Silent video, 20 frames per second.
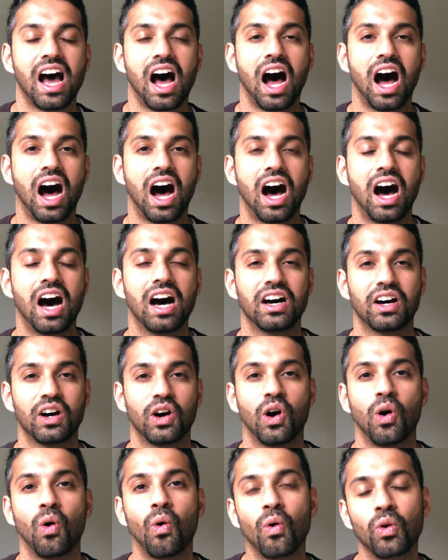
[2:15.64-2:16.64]
are
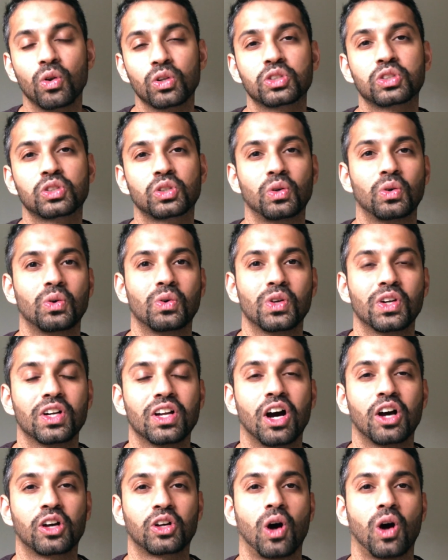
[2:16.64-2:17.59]
old school